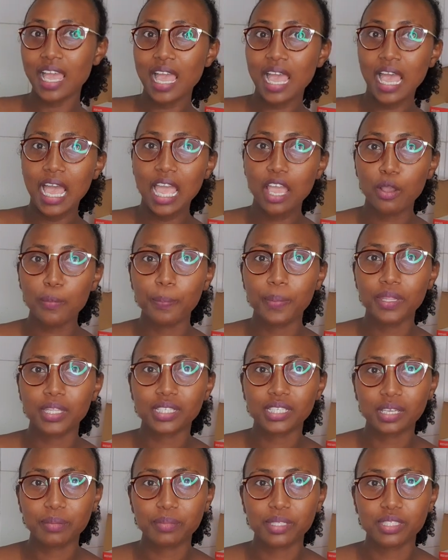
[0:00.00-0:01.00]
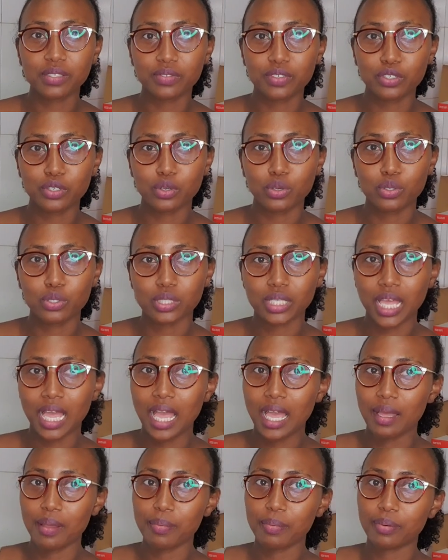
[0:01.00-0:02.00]
I hope by the time this video goes
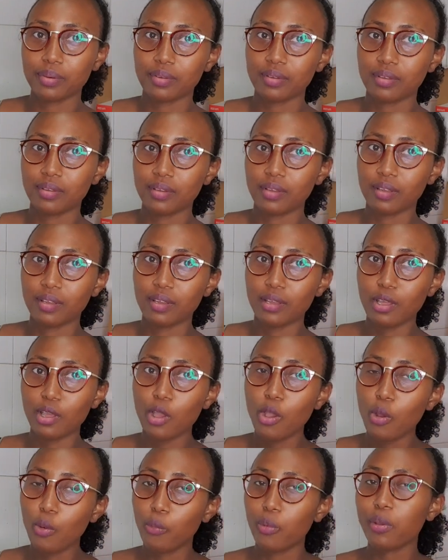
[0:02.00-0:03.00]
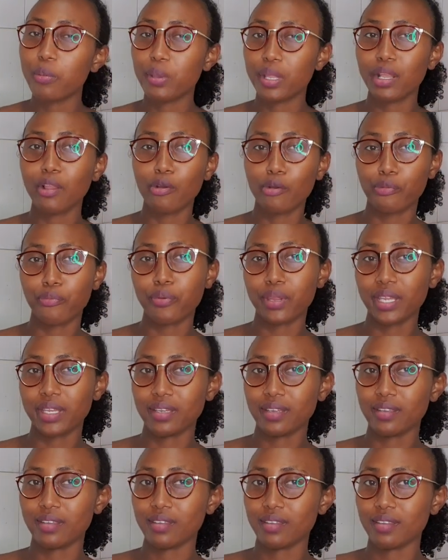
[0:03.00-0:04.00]
up, we will
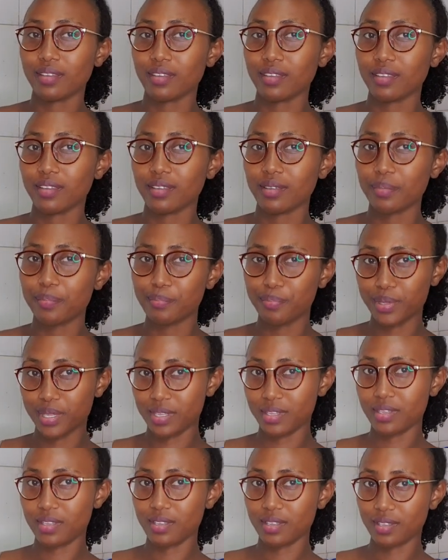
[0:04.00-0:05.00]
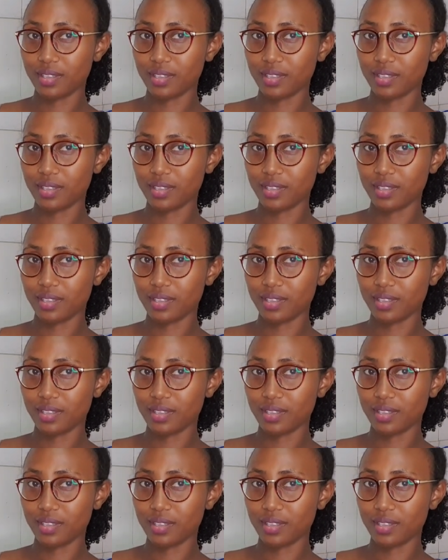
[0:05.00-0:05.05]
already be